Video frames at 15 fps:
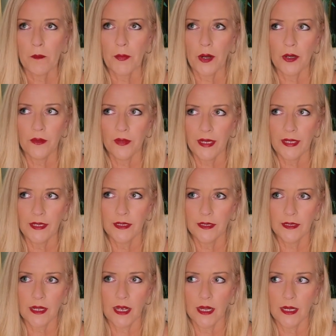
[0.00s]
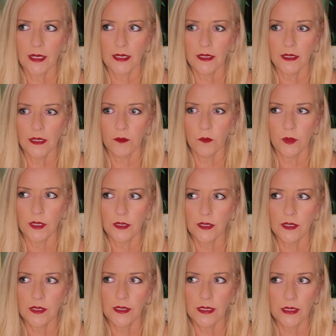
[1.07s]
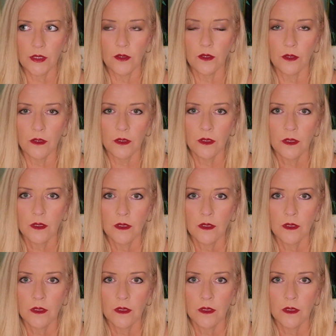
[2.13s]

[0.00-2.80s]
Part of it is I was still